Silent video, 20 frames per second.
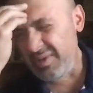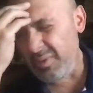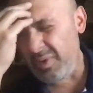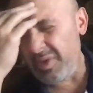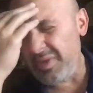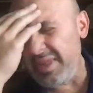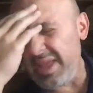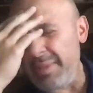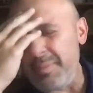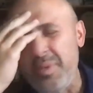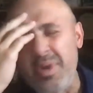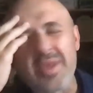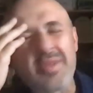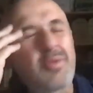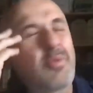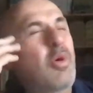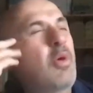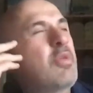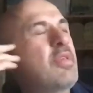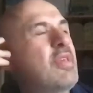was that
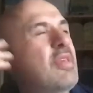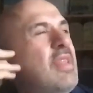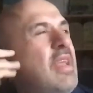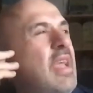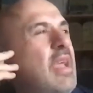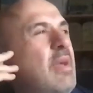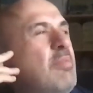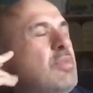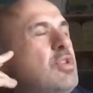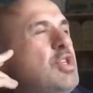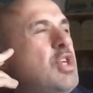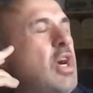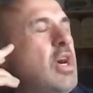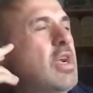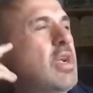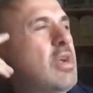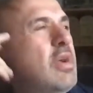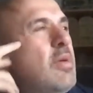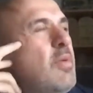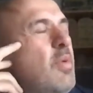president? What was his name?
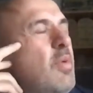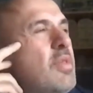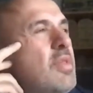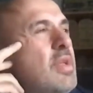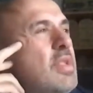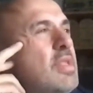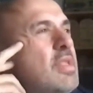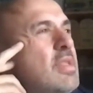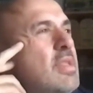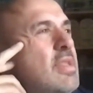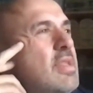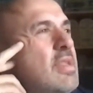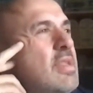Chuck? Was it